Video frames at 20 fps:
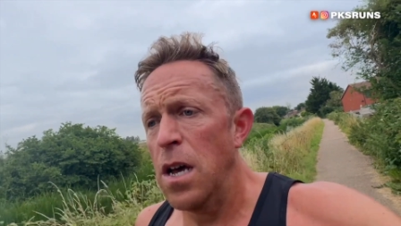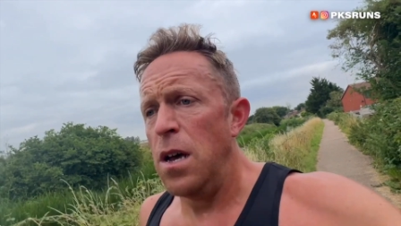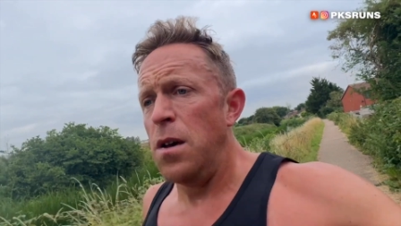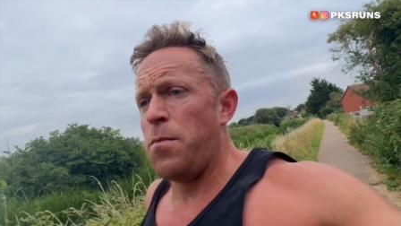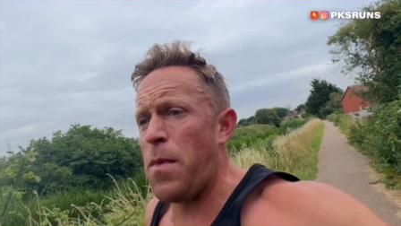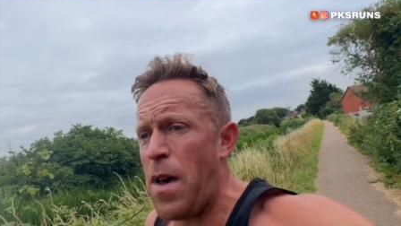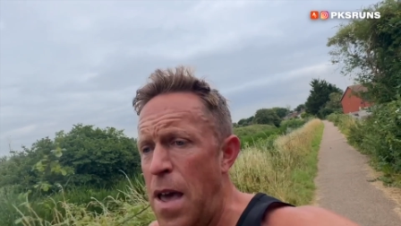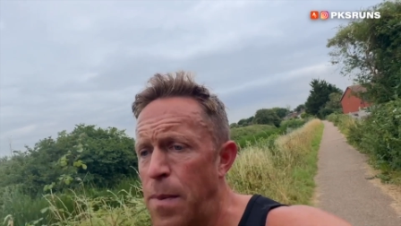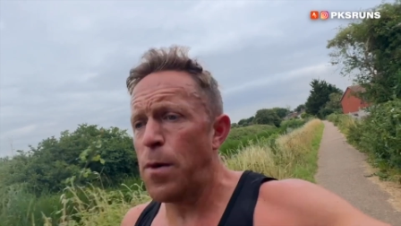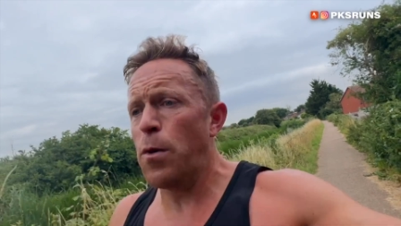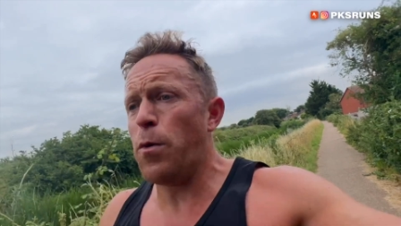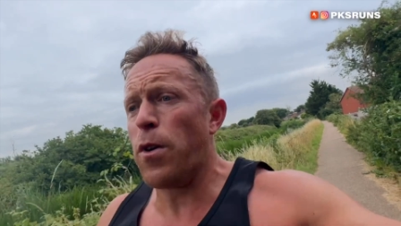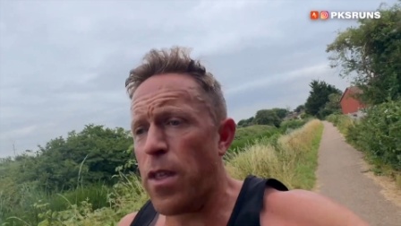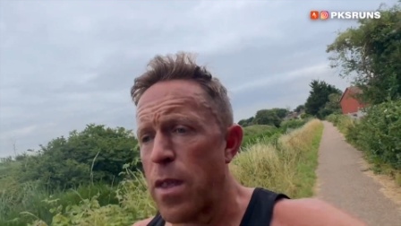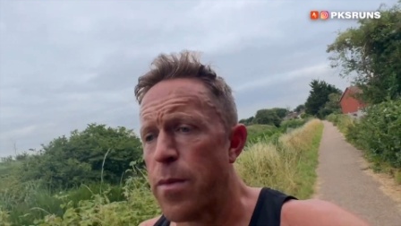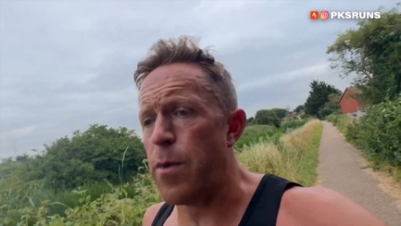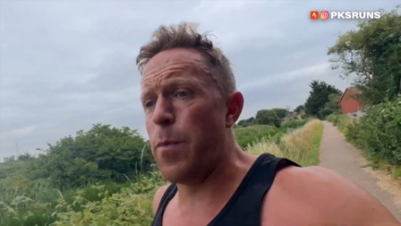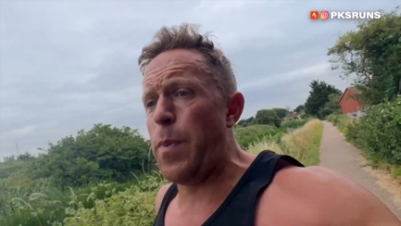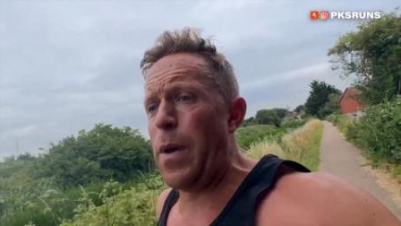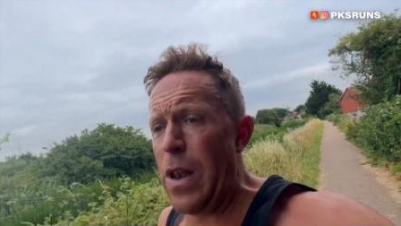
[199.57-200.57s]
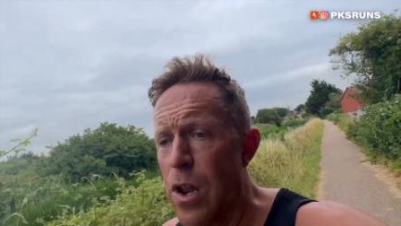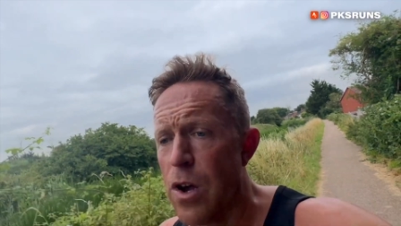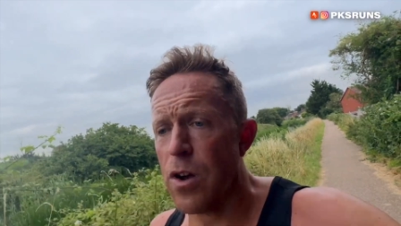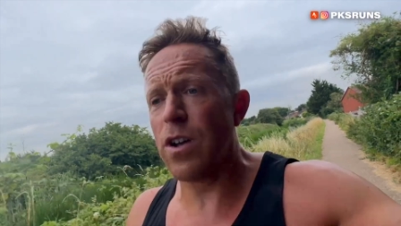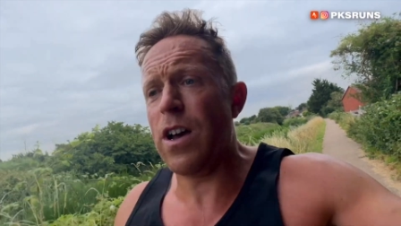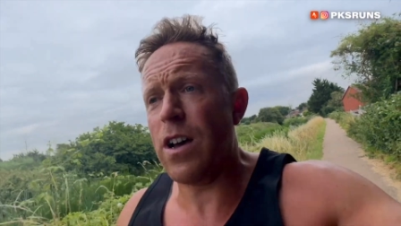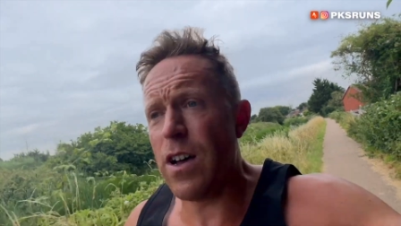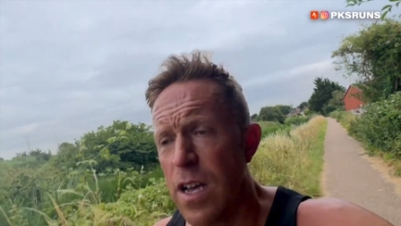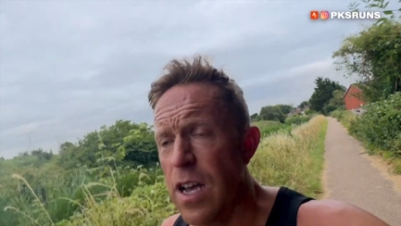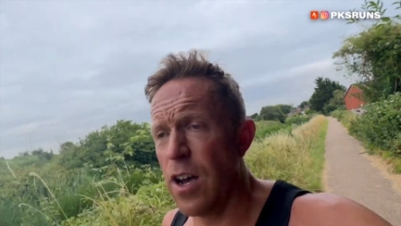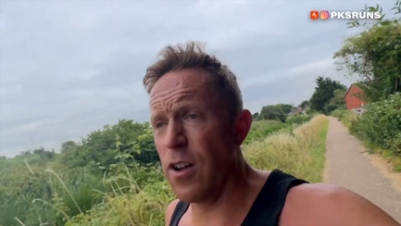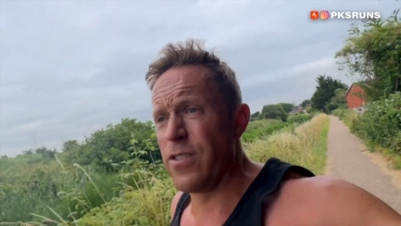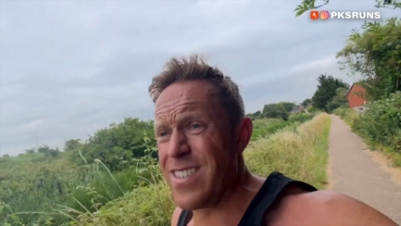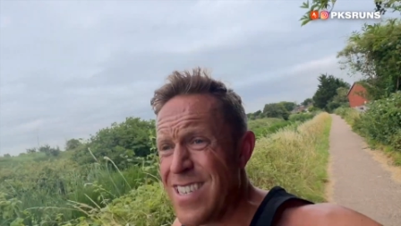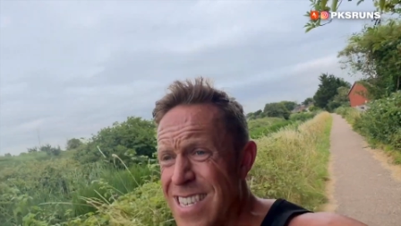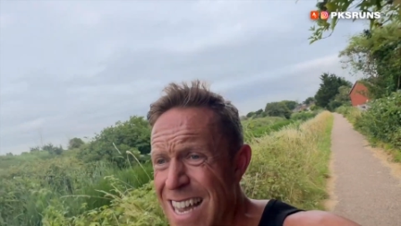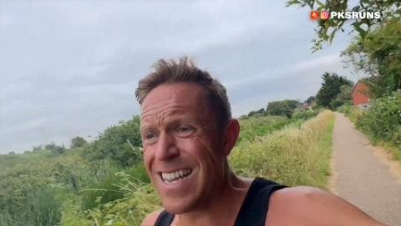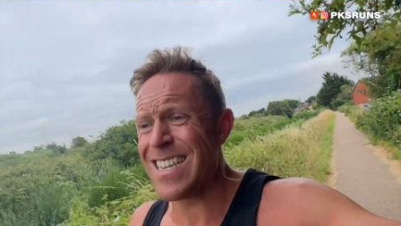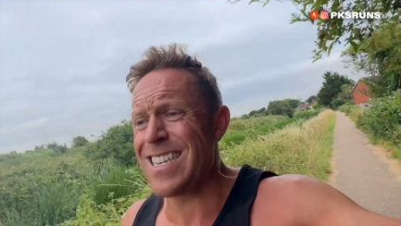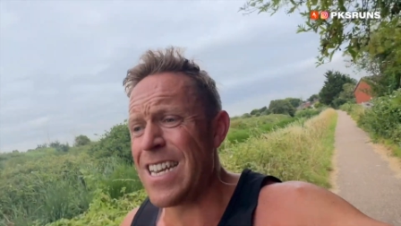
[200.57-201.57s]
Maybe one of them a bit longer on
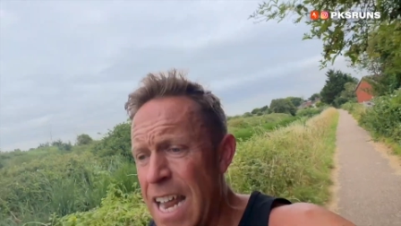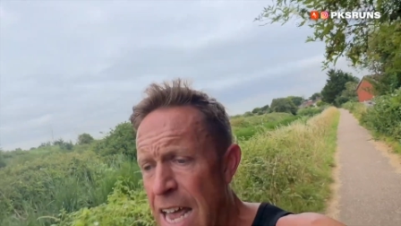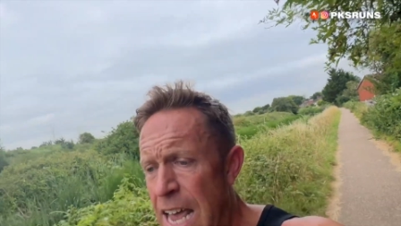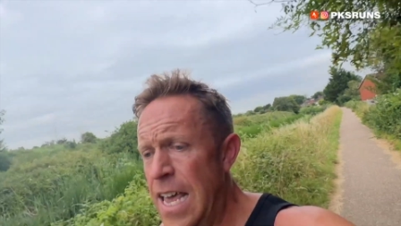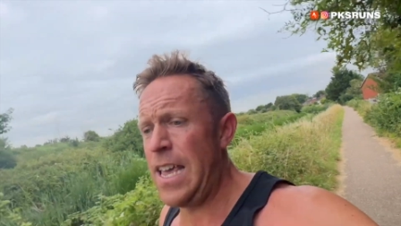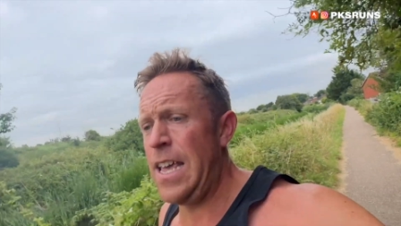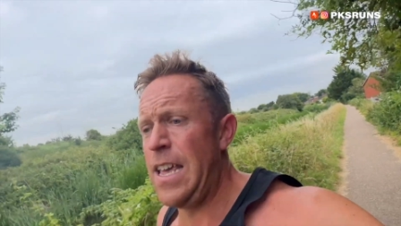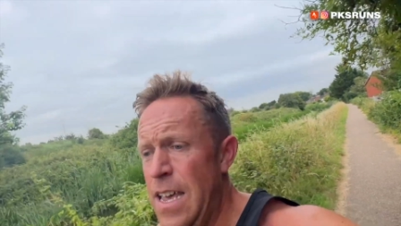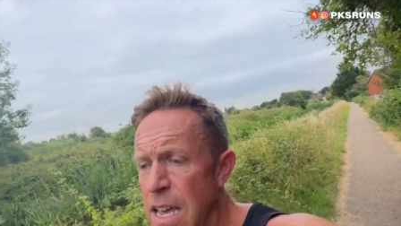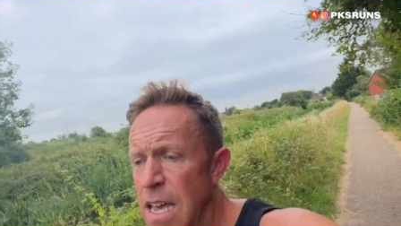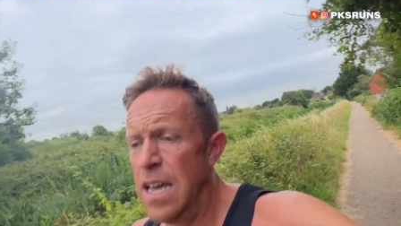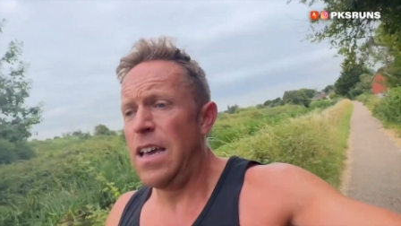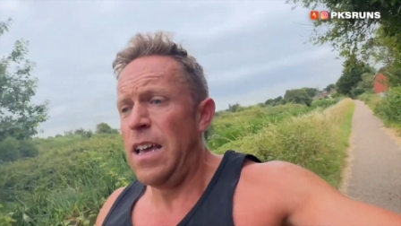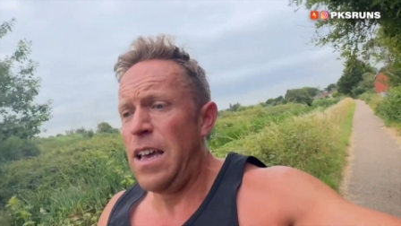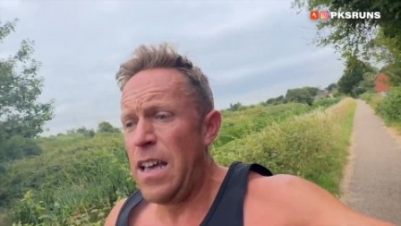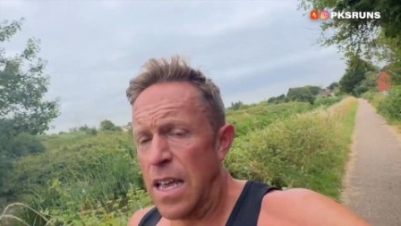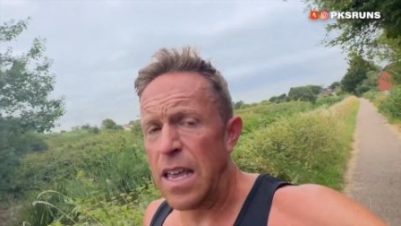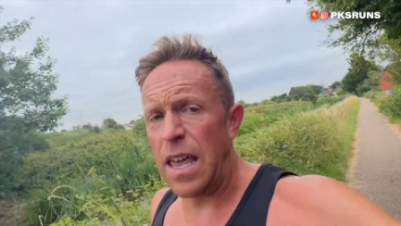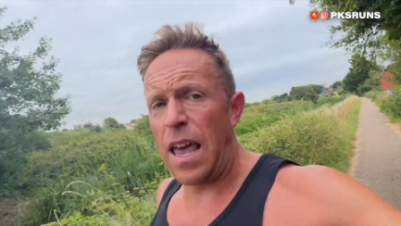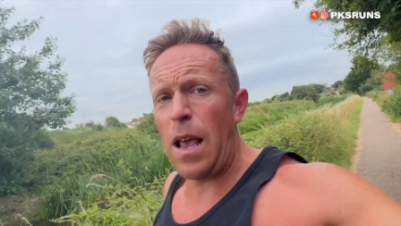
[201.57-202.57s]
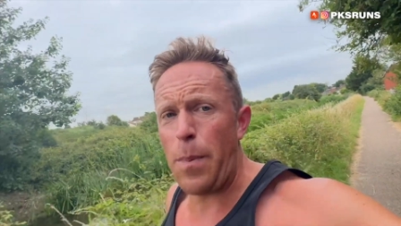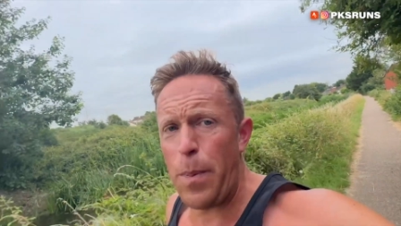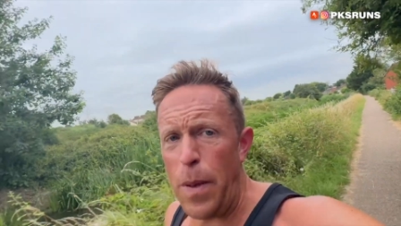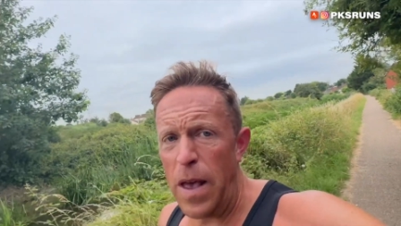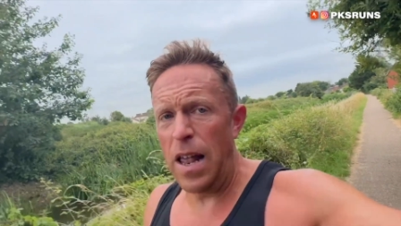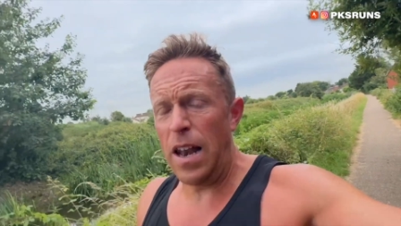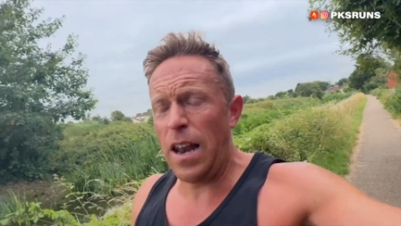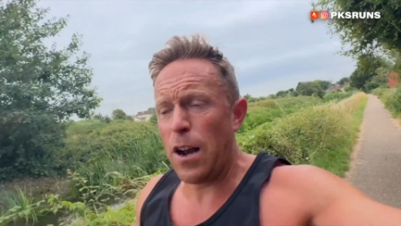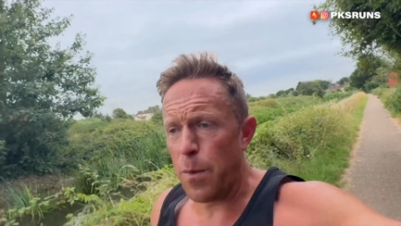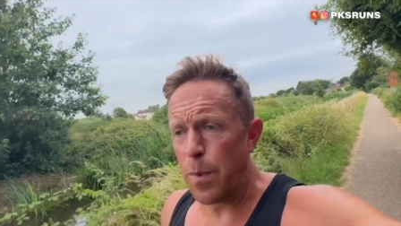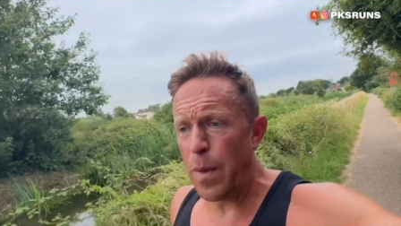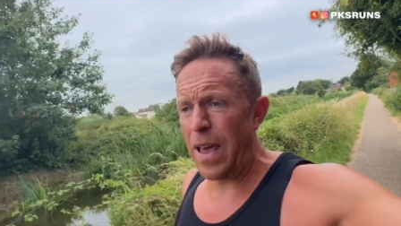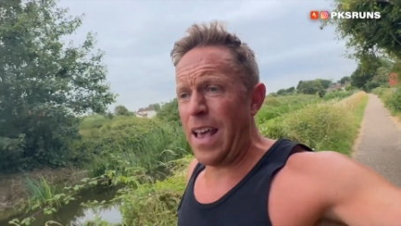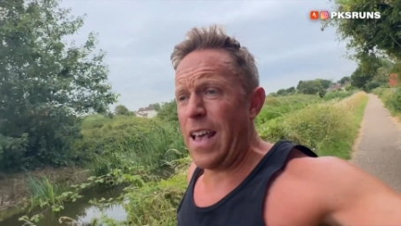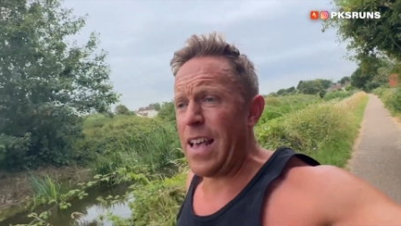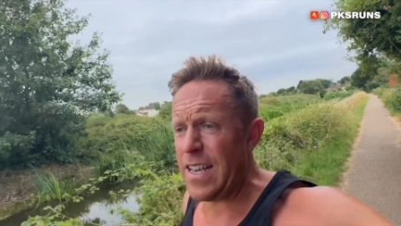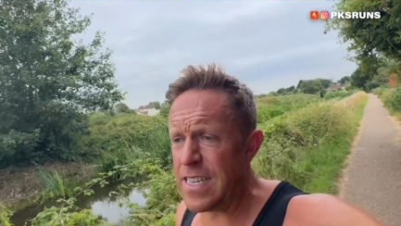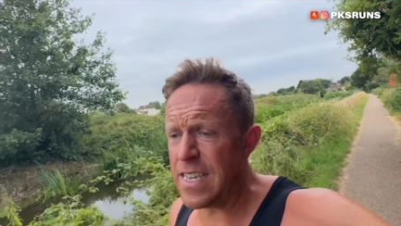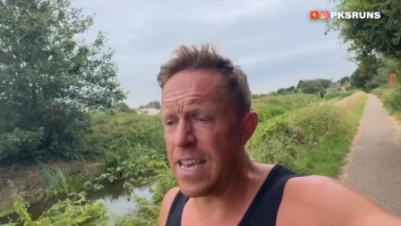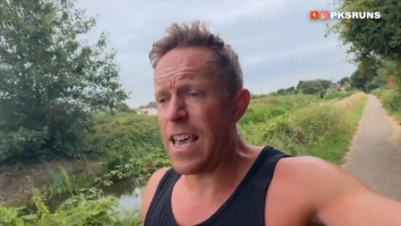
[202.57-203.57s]
Saturday. Keep it a little bit
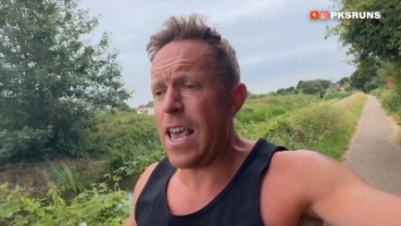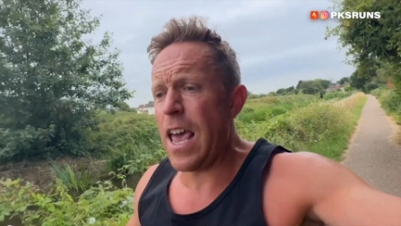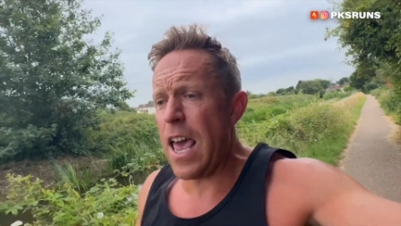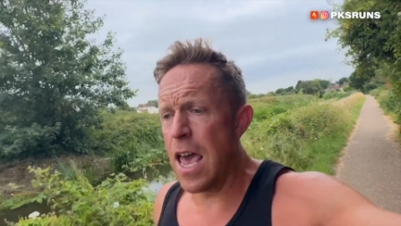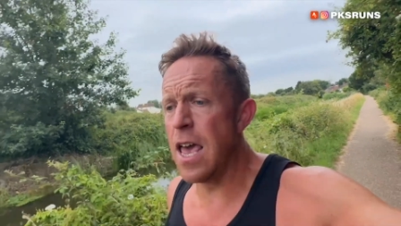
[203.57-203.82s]
easy.